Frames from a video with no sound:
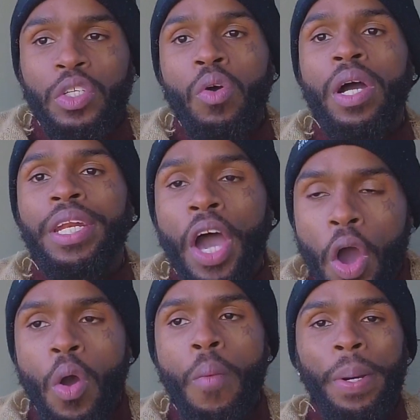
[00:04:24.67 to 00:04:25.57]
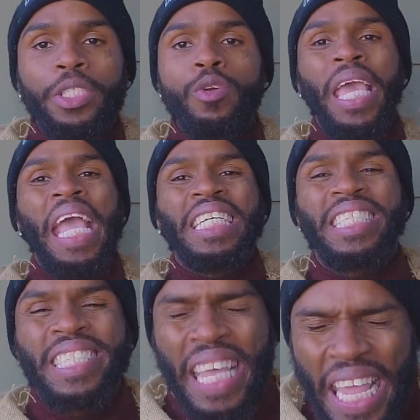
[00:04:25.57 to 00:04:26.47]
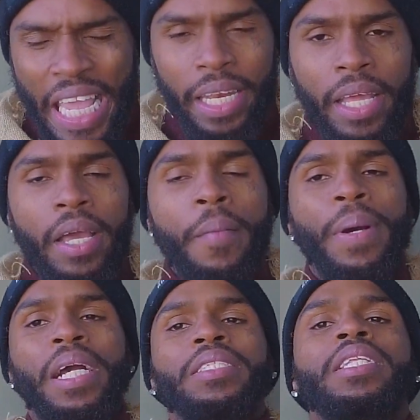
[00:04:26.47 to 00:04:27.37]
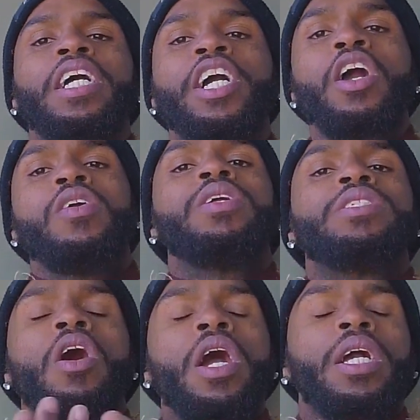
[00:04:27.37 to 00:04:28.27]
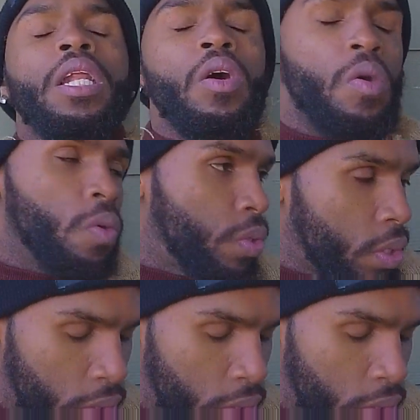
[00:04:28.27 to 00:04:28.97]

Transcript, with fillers: going on, but you can't see it because the curtains are closed.